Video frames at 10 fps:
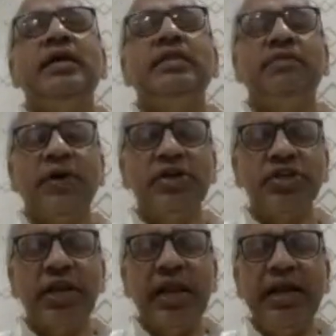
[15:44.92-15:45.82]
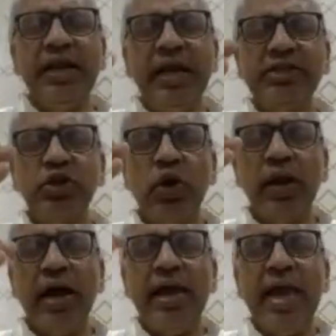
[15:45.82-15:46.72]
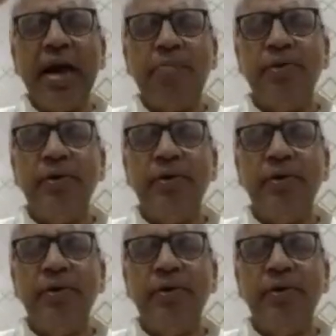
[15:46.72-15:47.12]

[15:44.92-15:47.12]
The functionality has gone high up.